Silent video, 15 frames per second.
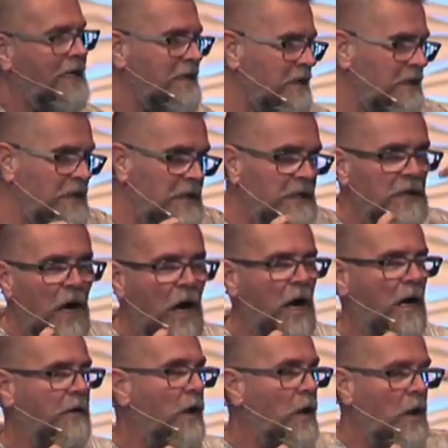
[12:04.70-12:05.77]
Not see
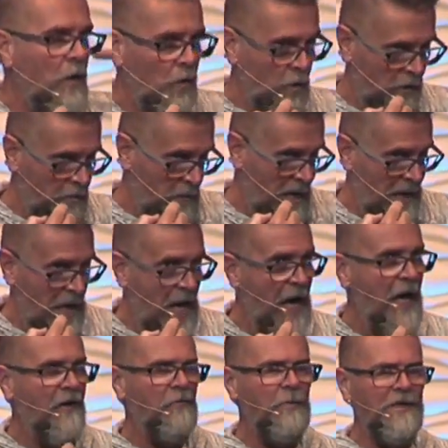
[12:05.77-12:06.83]
God with my
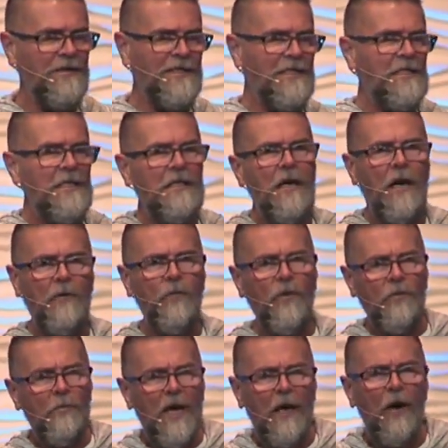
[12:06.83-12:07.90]
eyes, but see God
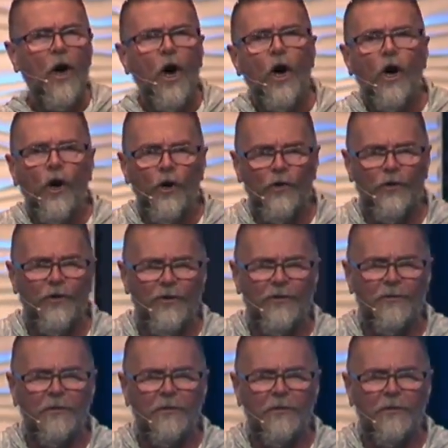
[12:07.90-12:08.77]
with my heart.